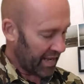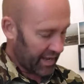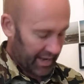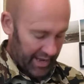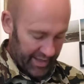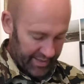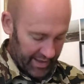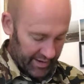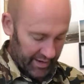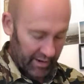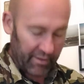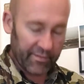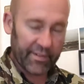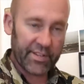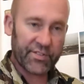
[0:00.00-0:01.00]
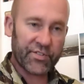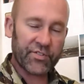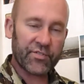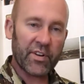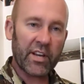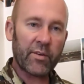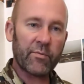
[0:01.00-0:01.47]
And then you got this
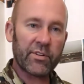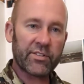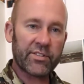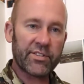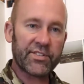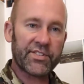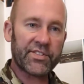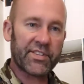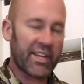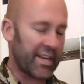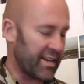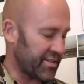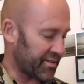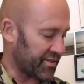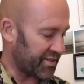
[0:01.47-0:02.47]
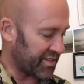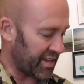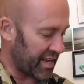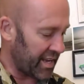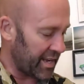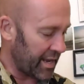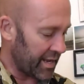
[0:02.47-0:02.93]
string which is C, so
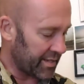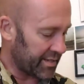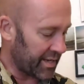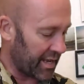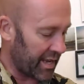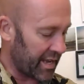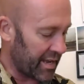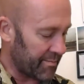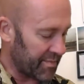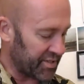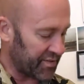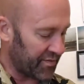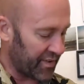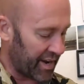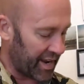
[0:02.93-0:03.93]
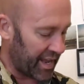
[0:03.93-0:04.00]
C, D, miss a fret